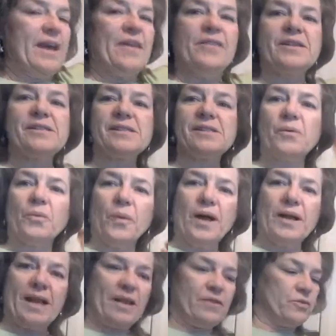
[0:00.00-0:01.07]
this is a
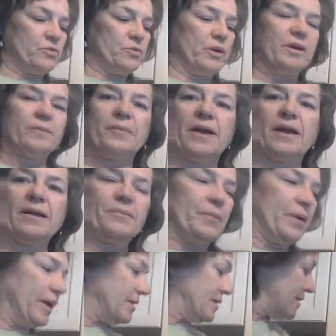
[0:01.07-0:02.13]
1/8 drill bit,
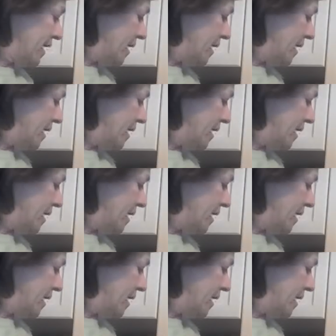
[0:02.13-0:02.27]
but